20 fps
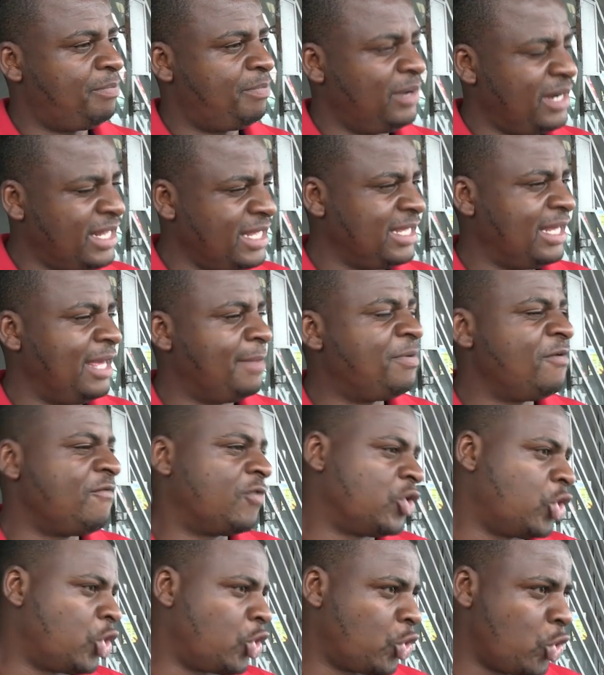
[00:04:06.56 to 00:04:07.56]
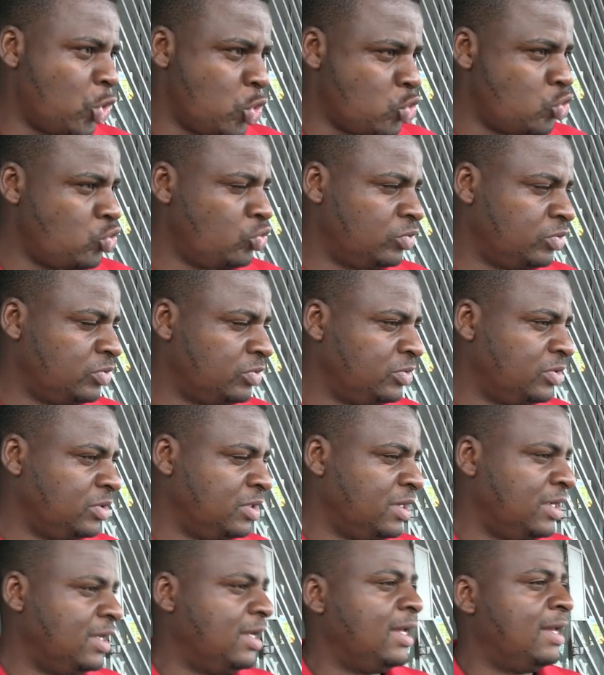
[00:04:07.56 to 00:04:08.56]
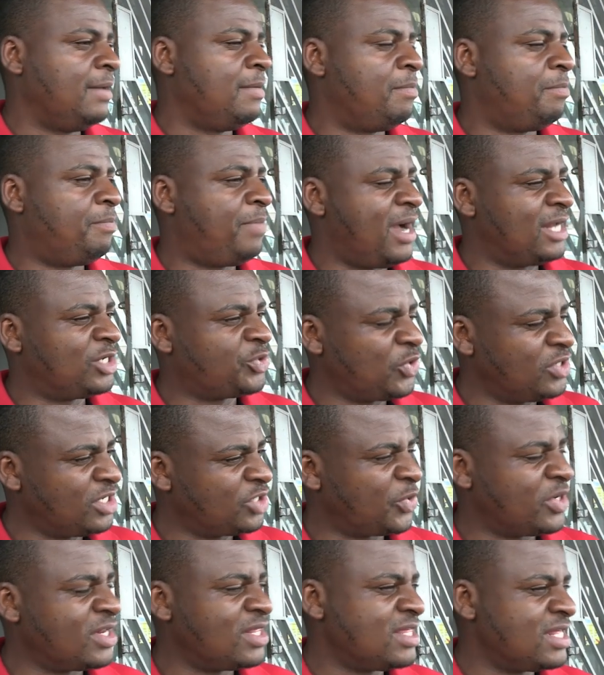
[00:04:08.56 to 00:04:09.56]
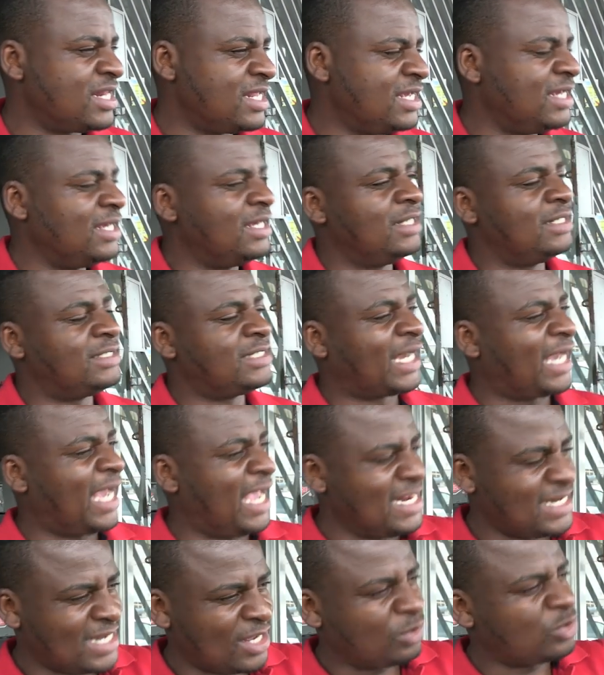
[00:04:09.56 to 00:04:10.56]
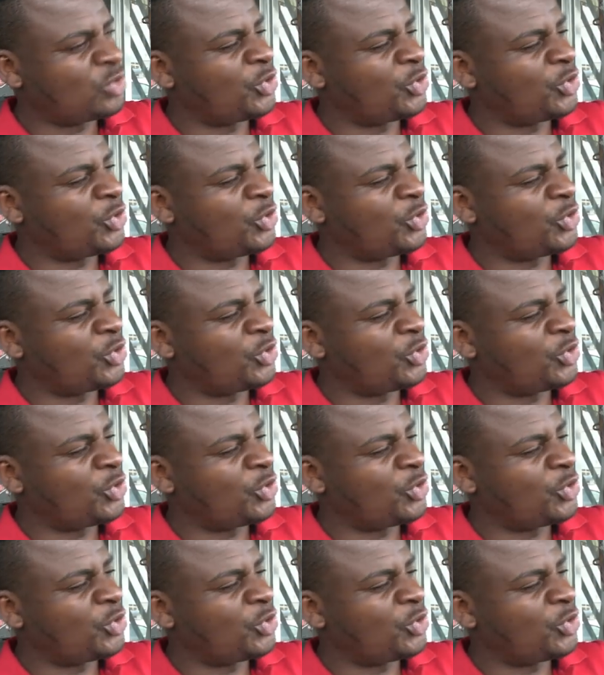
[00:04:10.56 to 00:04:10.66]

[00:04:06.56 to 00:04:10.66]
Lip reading: play a pivotal role. But 2023, takaenda